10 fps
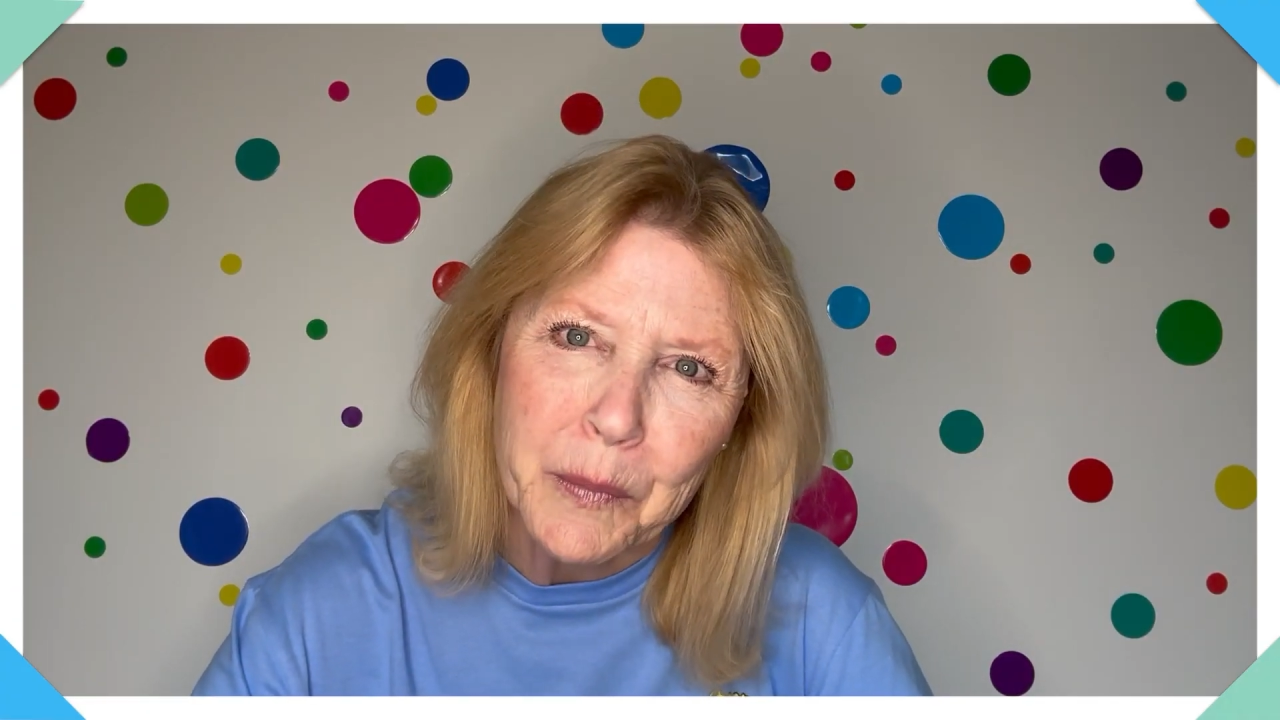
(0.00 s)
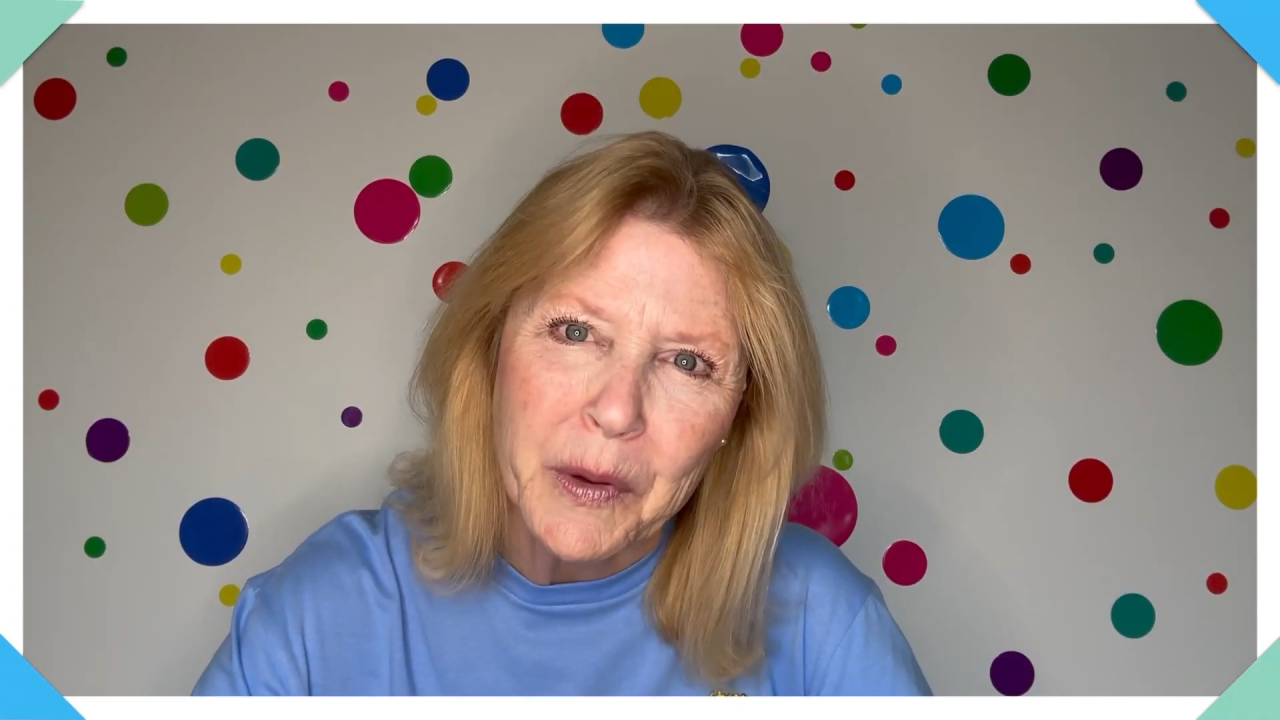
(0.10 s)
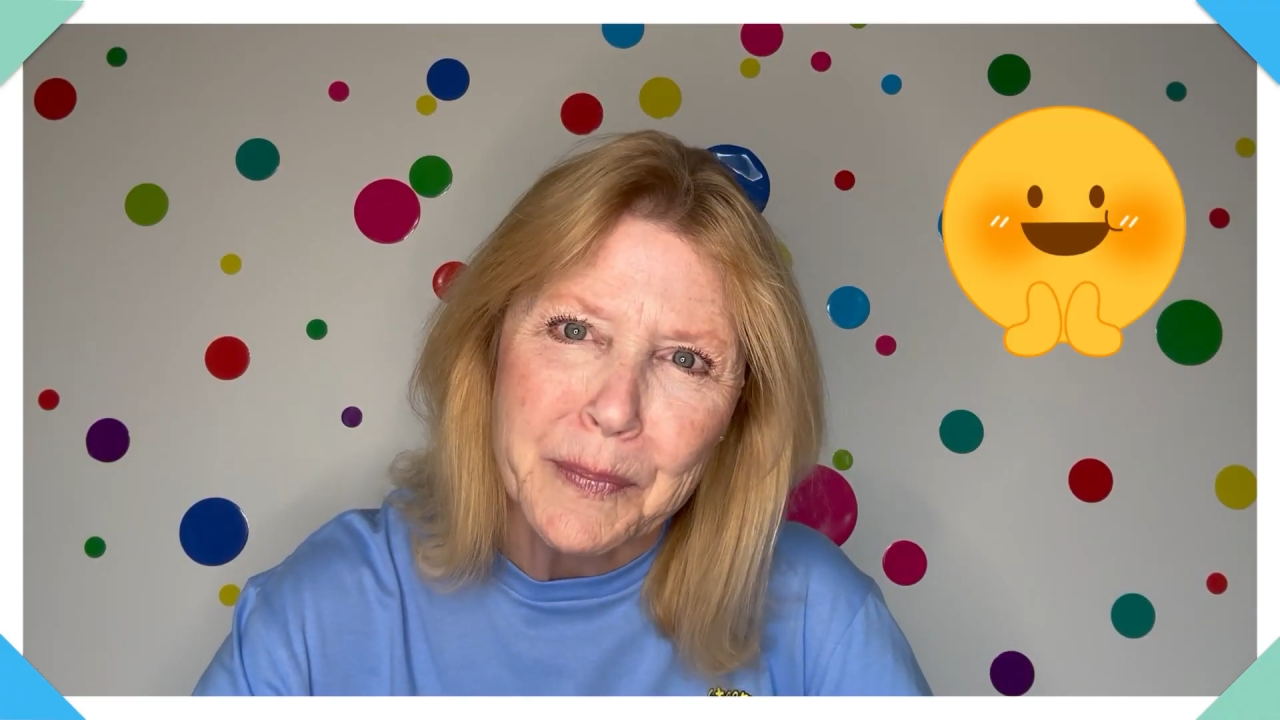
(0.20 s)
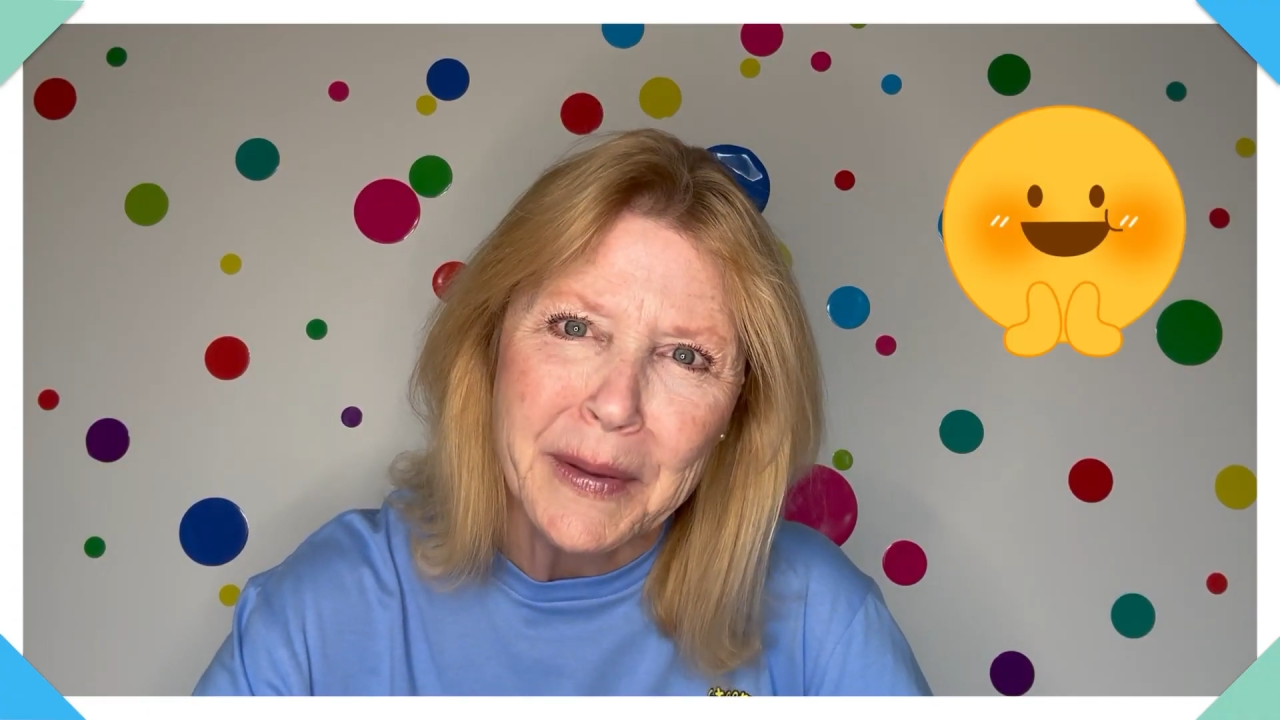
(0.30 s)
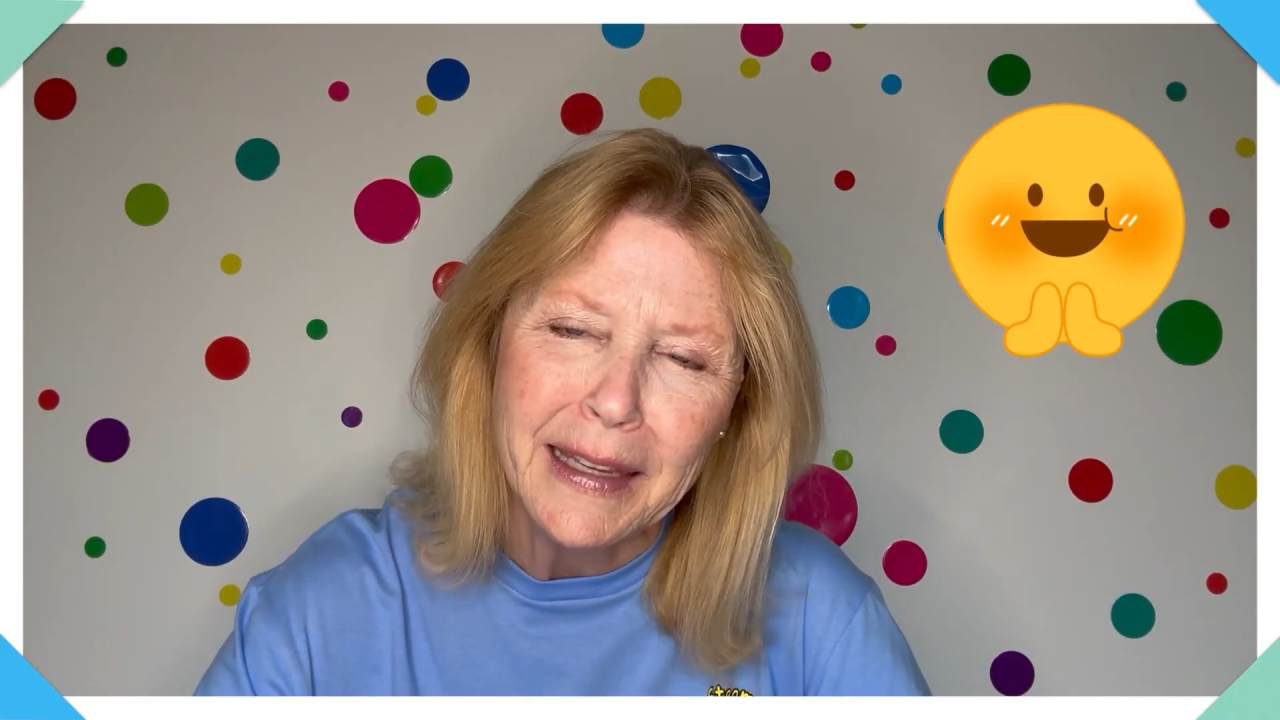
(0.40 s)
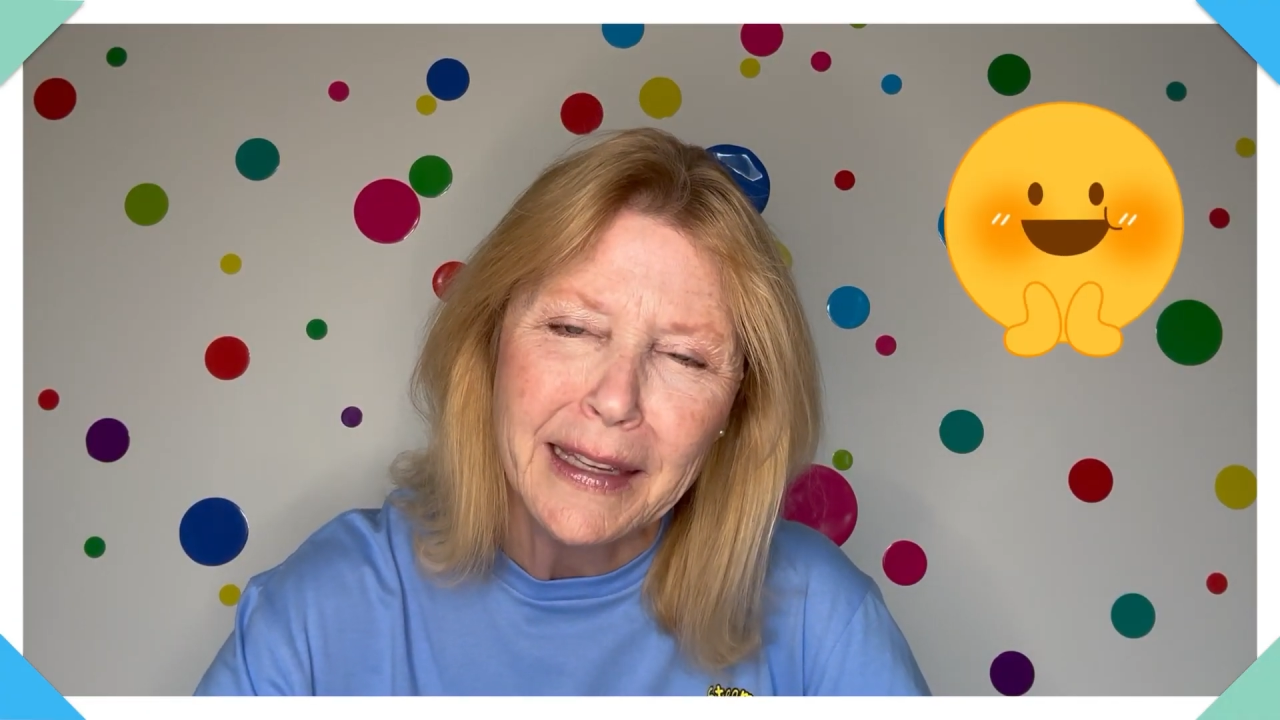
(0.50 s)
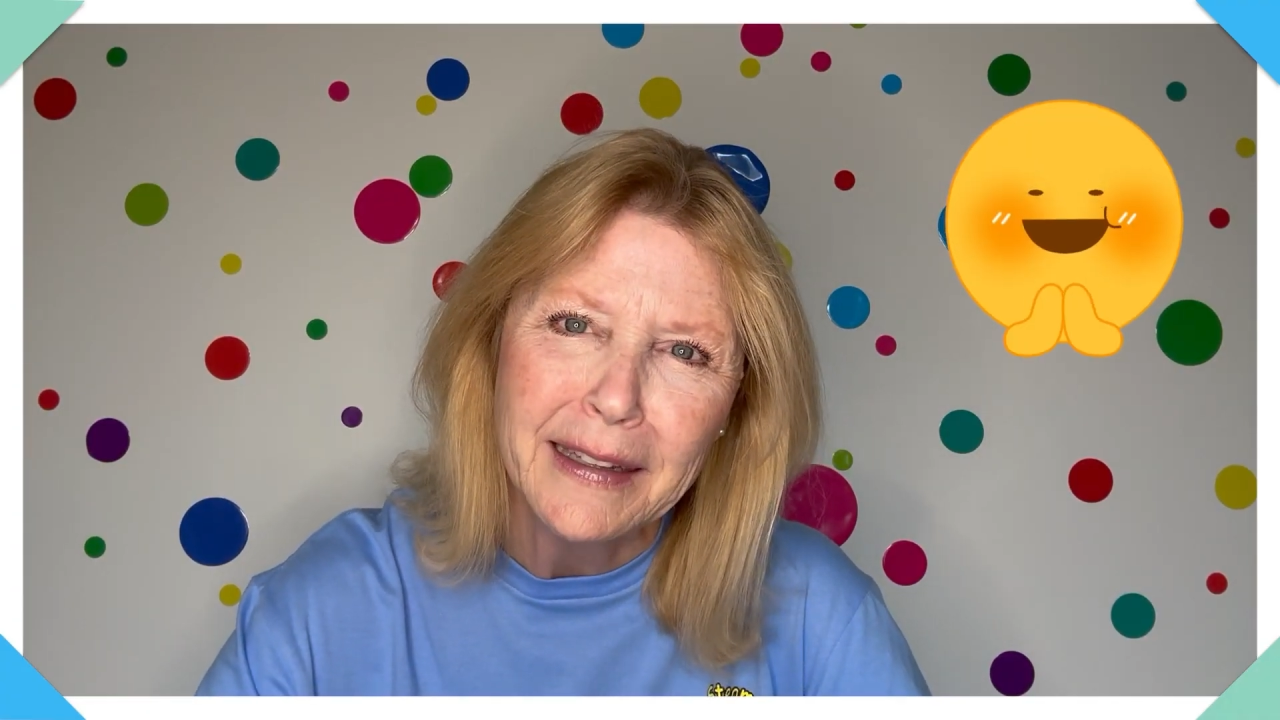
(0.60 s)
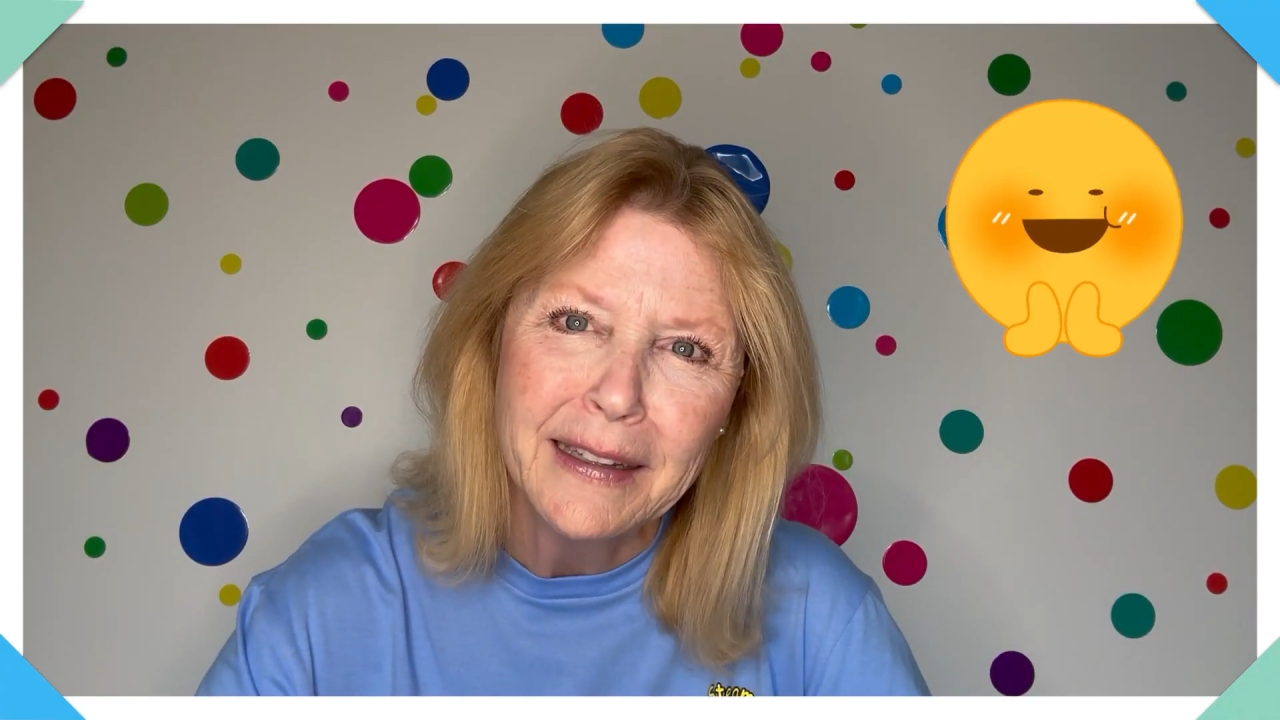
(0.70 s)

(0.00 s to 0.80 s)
with me.